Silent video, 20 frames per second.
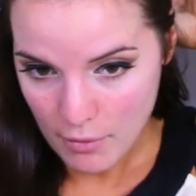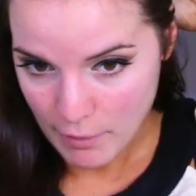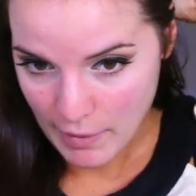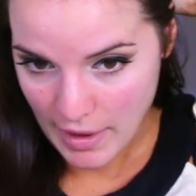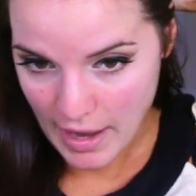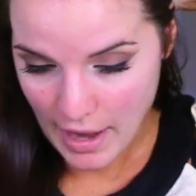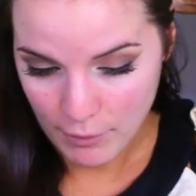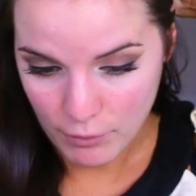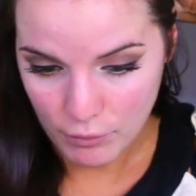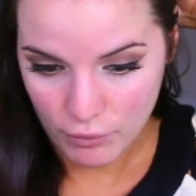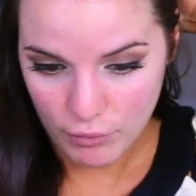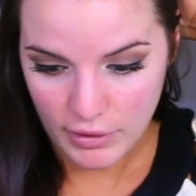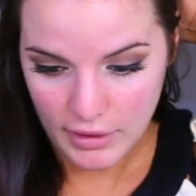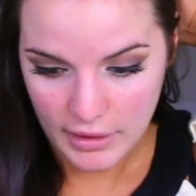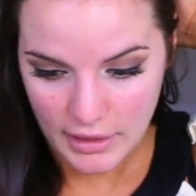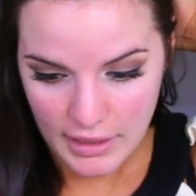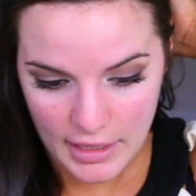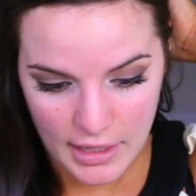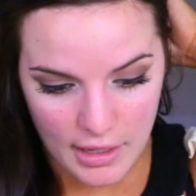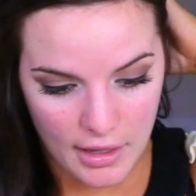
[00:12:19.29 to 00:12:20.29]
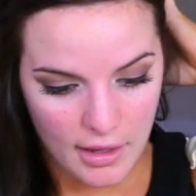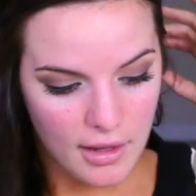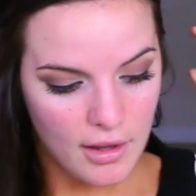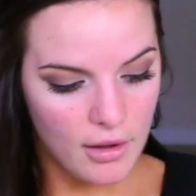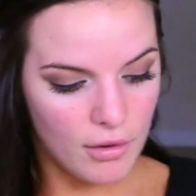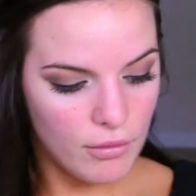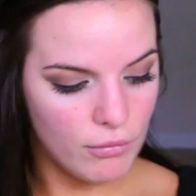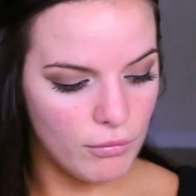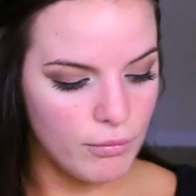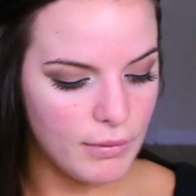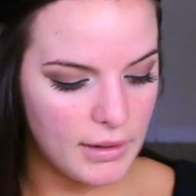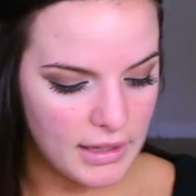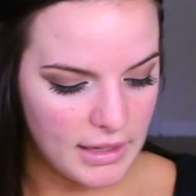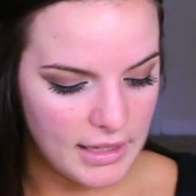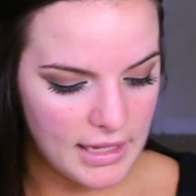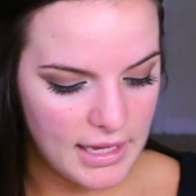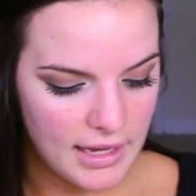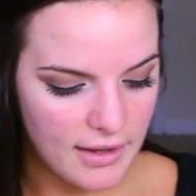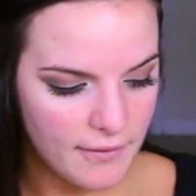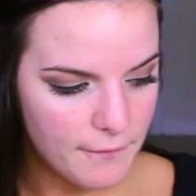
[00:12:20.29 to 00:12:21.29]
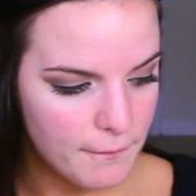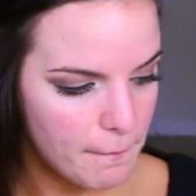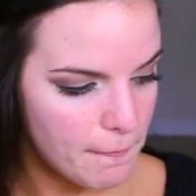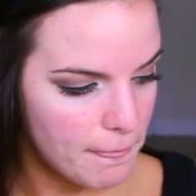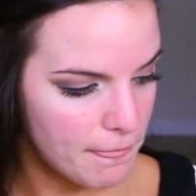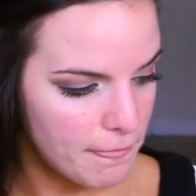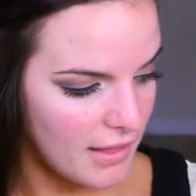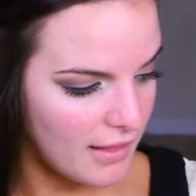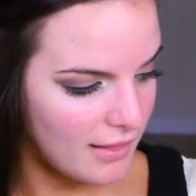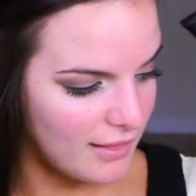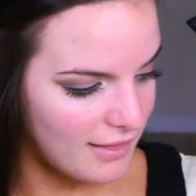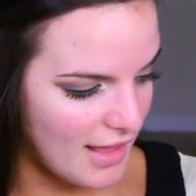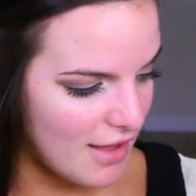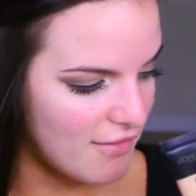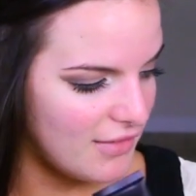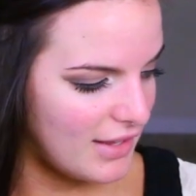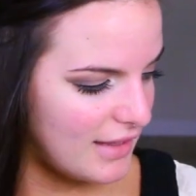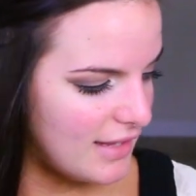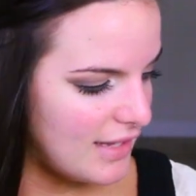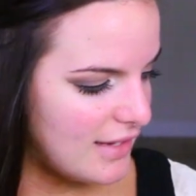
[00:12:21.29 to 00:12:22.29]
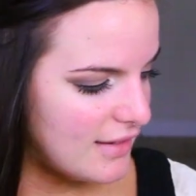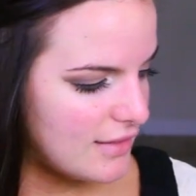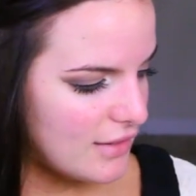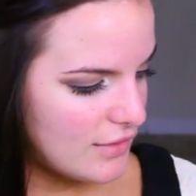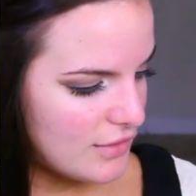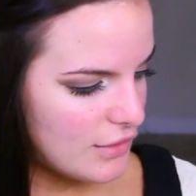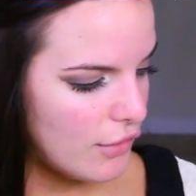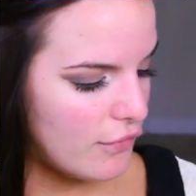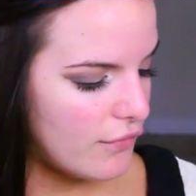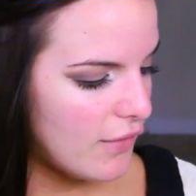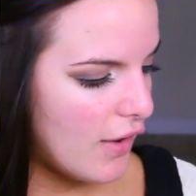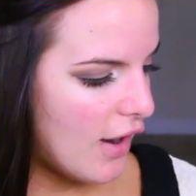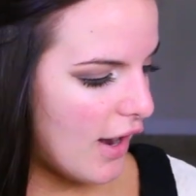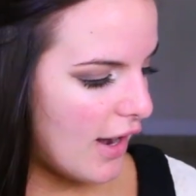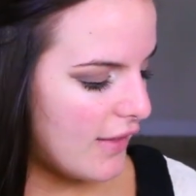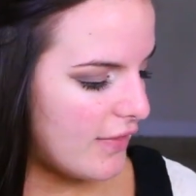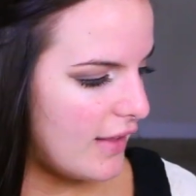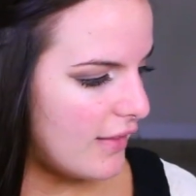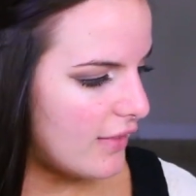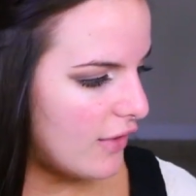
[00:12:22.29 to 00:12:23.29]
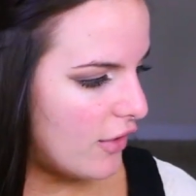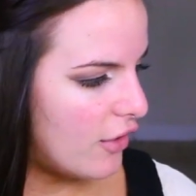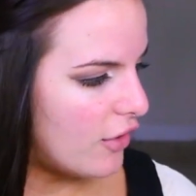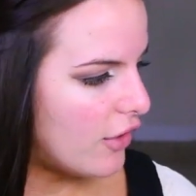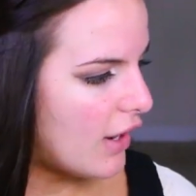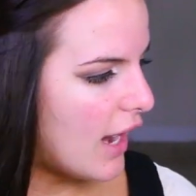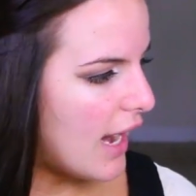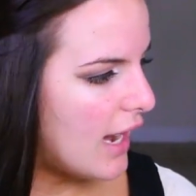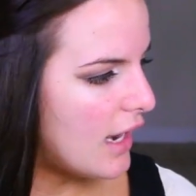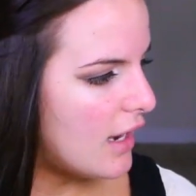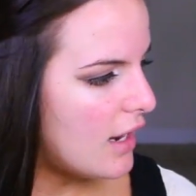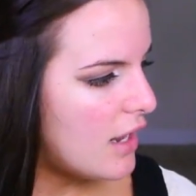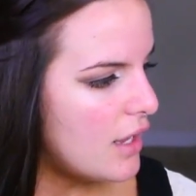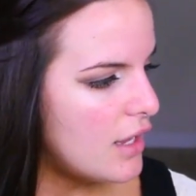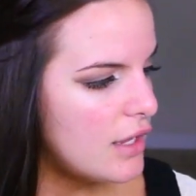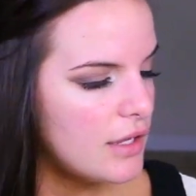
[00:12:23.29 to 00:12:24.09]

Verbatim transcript: But I'm really, really loving these so far. I think they're great.